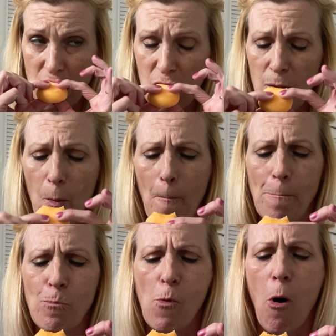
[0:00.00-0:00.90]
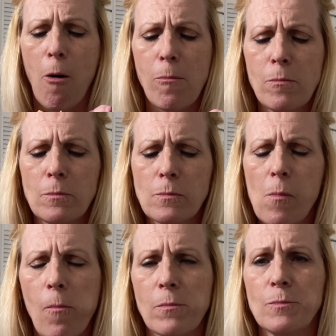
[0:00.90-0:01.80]
hmm.
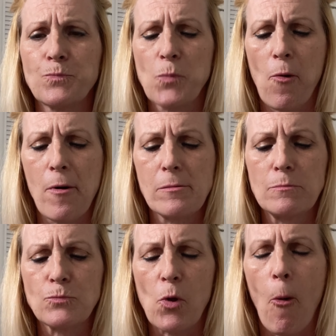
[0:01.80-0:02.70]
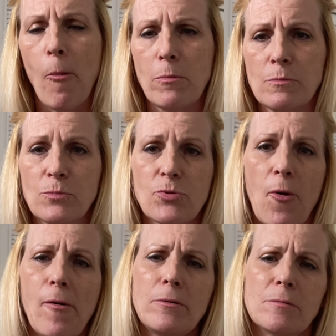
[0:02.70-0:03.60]
Hmm. It's
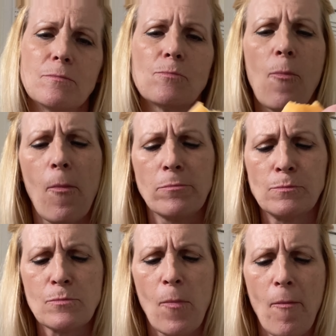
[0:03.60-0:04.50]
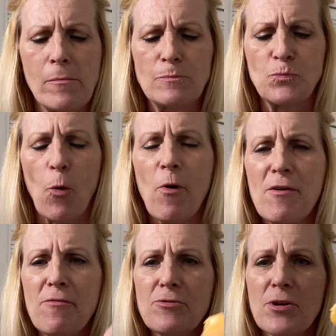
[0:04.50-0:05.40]
kind of,
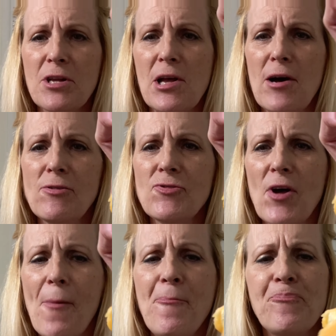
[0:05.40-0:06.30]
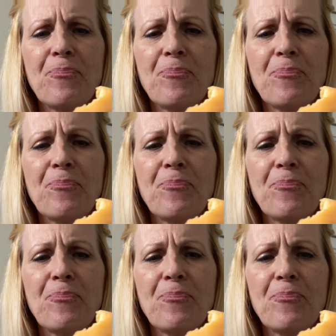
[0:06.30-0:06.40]
whatever's on the outside,